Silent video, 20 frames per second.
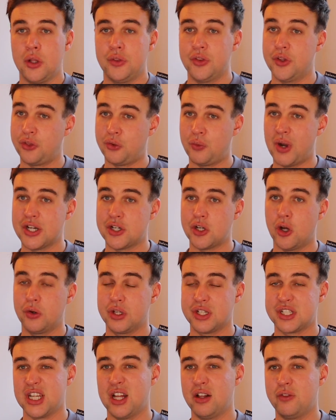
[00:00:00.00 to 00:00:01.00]
The threshold
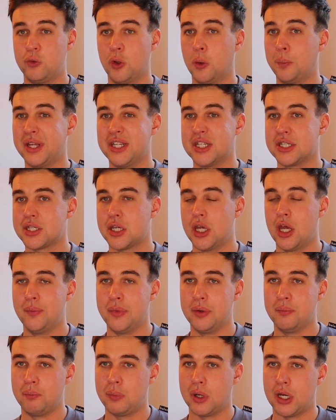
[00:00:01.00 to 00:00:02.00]
itself will be
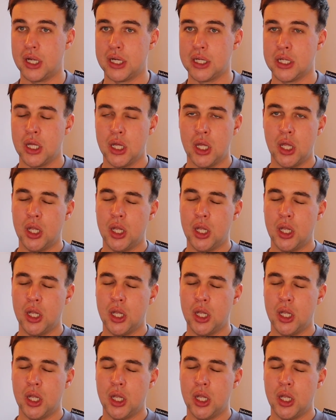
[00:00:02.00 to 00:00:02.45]
determined by